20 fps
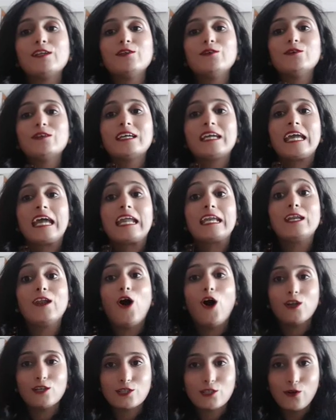when you
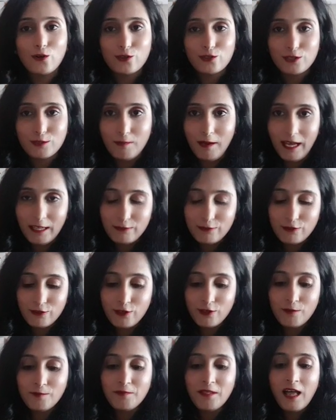cannot go to the
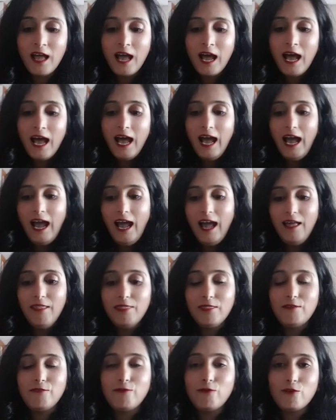bathroom
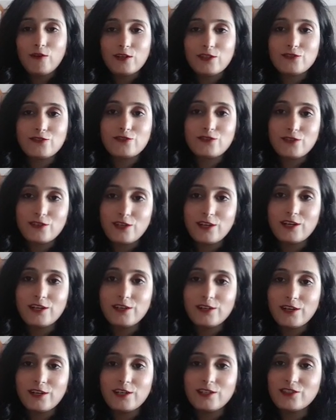and the food is
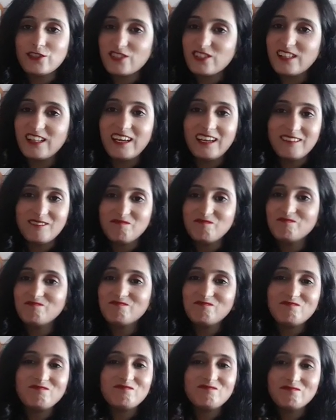really just like
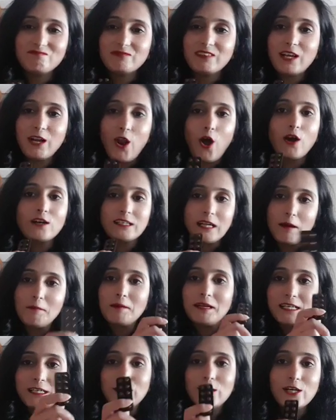clogged
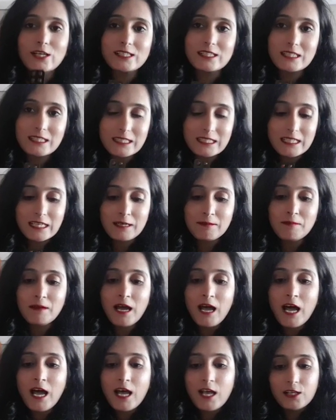up into your system.
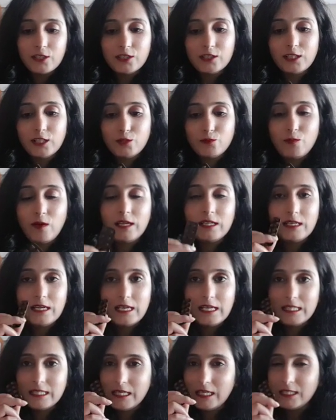So this one
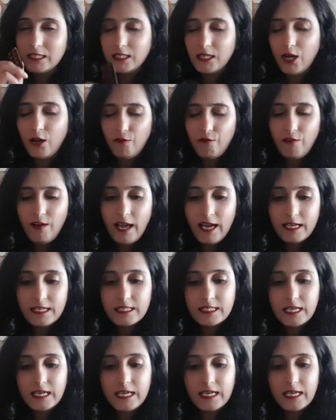is a
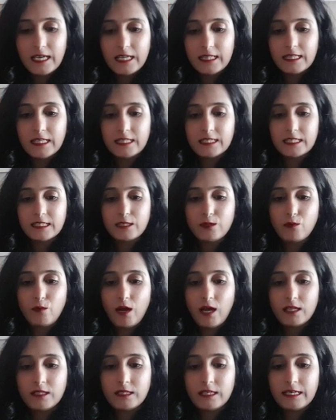Decoflex. This is the
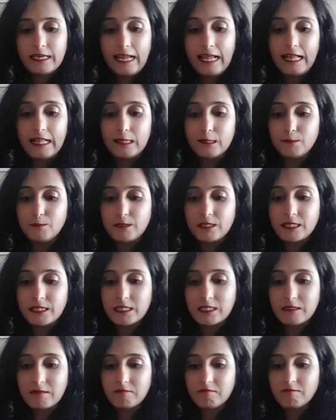one that
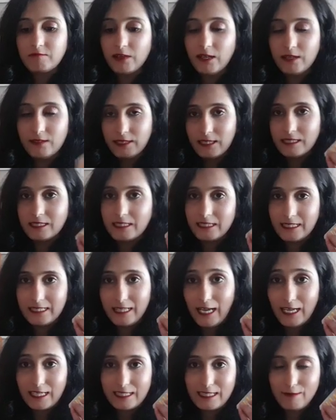helps, well, that's the
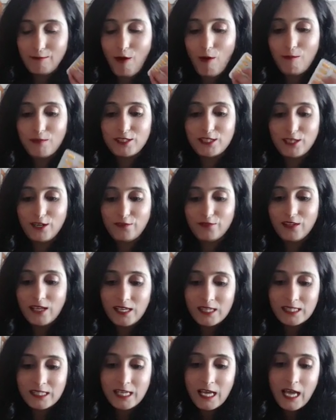exact same opposite of
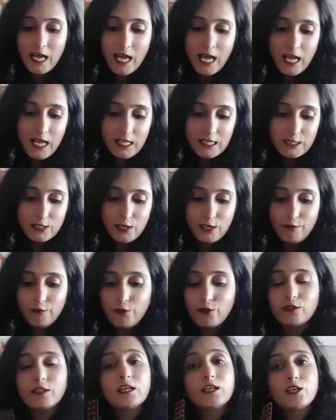this. So if
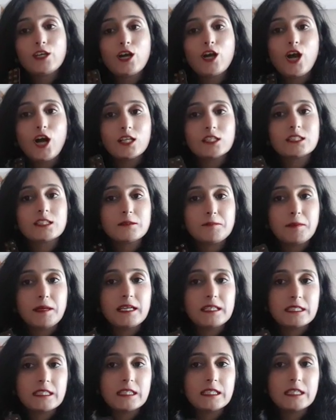you think you're
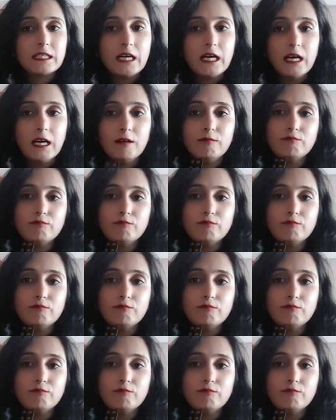constipated,